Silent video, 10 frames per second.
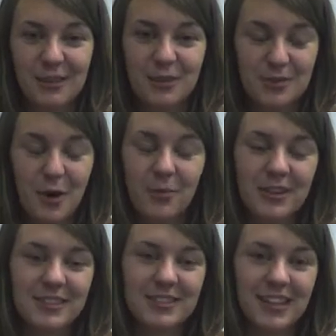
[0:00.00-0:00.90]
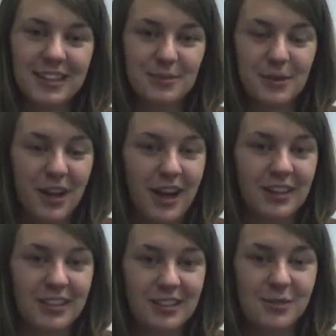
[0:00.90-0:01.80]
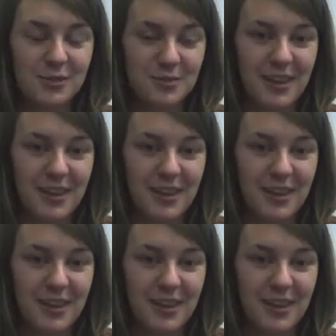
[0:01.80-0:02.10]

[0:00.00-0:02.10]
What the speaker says: those moments, that's where God can use